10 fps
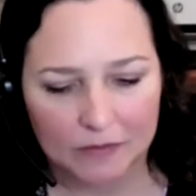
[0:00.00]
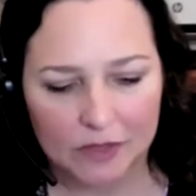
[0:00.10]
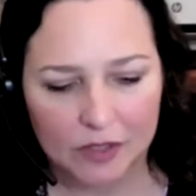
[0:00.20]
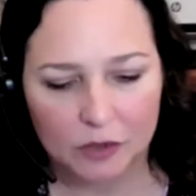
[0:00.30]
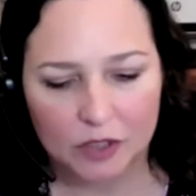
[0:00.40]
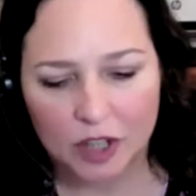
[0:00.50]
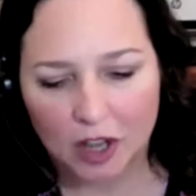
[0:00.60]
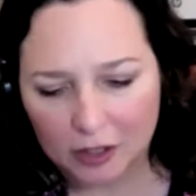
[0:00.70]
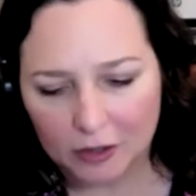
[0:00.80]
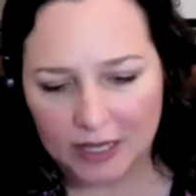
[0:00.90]
So
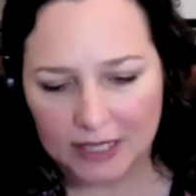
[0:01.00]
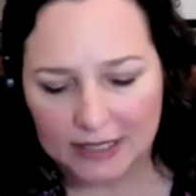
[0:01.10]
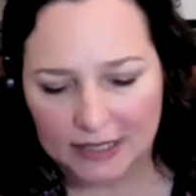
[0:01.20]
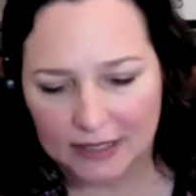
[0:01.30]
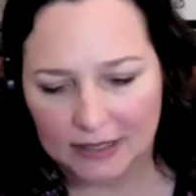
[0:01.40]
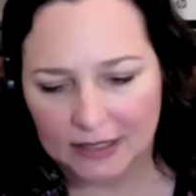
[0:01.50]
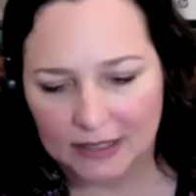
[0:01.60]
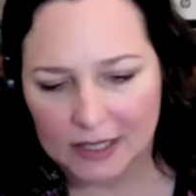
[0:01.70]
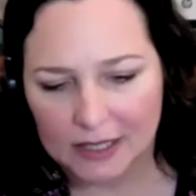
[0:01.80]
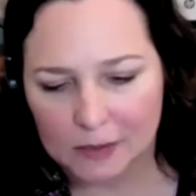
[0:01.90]
tolerating it,
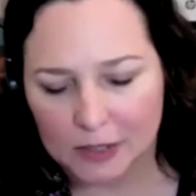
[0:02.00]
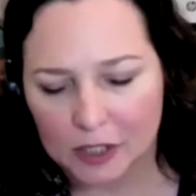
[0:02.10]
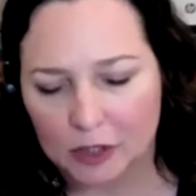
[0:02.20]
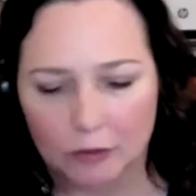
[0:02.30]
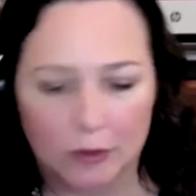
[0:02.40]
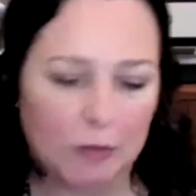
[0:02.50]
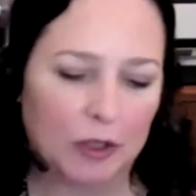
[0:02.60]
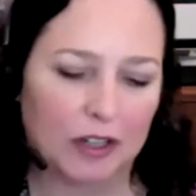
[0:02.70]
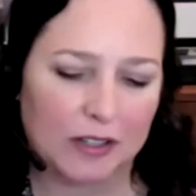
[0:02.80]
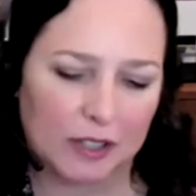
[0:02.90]
especially when we
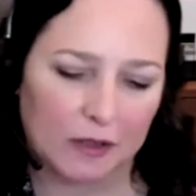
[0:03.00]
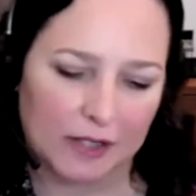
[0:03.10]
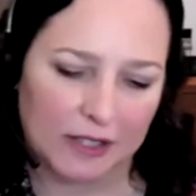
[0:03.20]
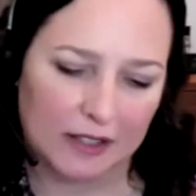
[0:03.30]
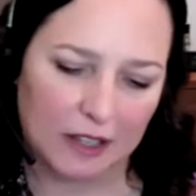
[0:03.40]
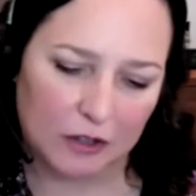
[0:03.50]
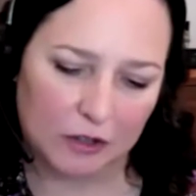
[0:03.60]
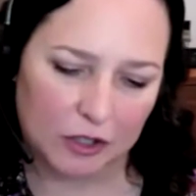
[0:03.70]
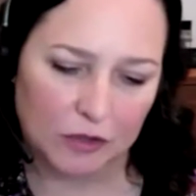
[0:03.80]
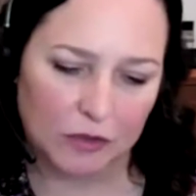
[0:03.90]
put ourselves in their
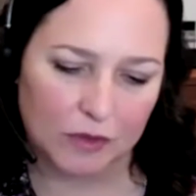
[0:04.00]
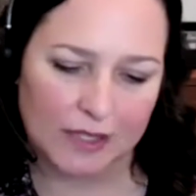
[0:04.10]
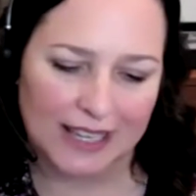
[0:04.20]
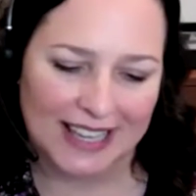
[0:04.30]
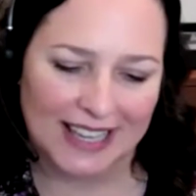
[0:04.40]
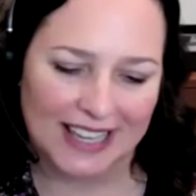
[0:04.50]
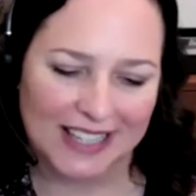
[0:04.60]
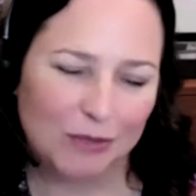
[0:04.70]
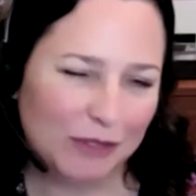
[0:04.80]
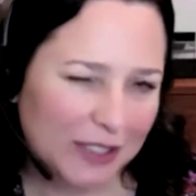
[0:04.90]
shoes,
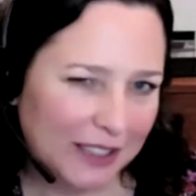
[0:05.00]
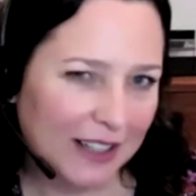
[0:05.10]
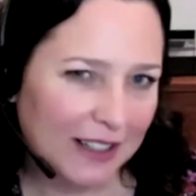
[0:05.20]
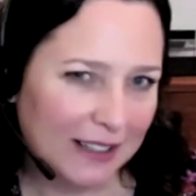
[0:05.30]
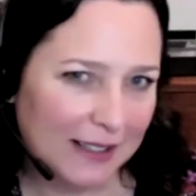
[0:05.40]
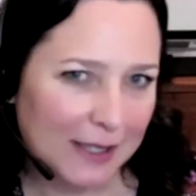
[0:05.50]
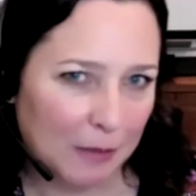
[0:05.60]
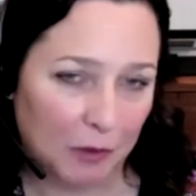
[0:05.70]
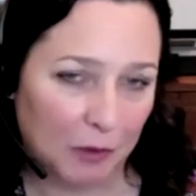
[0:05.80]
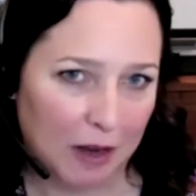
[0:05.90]
is really not an
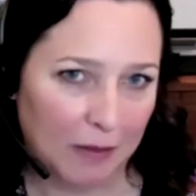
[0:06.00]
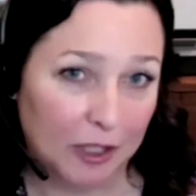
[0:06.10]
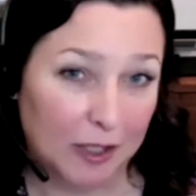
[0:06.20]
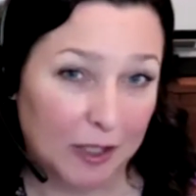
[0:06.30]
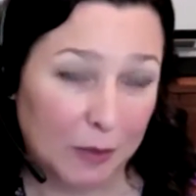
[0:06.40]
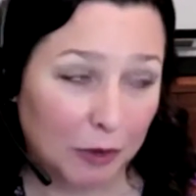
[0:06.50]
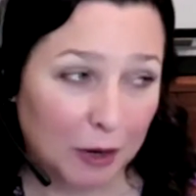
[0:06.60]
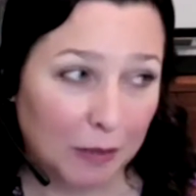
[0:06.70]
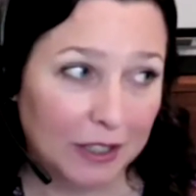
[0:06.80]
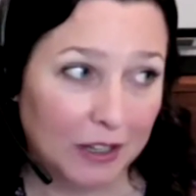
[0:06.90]
acceptable option. It's
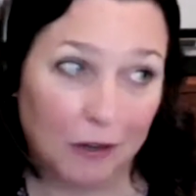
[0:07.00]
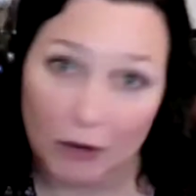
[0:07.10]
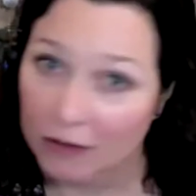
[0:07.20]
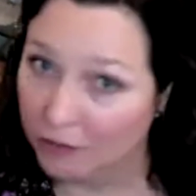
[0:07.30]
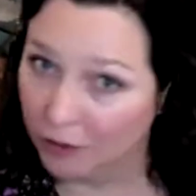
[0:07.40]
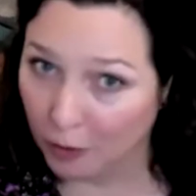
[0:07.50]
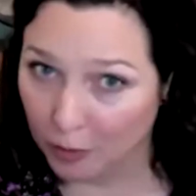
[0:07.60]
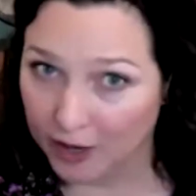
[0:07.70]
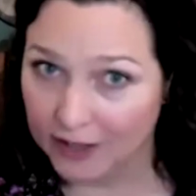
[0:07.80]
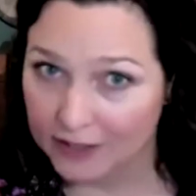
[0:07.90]
probably not great for our
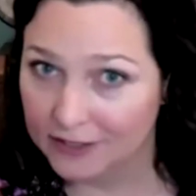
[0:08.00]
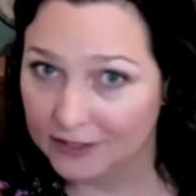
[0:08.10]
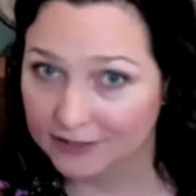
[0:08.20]
brand,